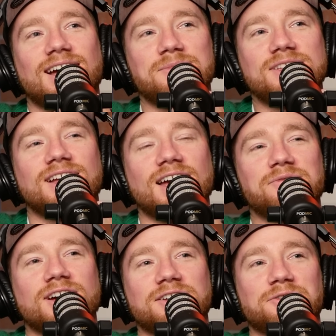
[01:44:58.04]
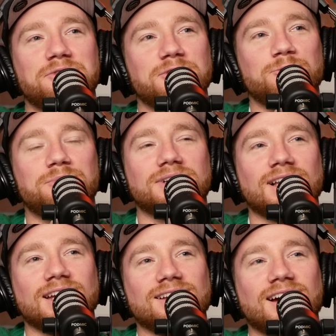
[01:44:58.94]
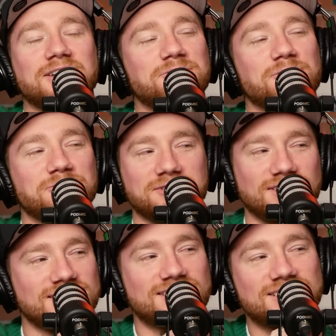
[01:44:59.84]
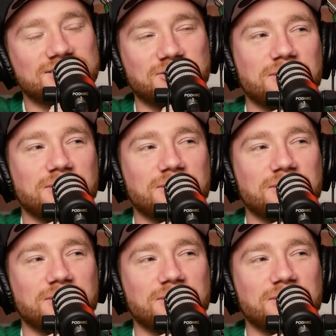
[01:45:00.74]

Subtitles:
I mean, I have gotten a few, but like, I don't know who's listening, so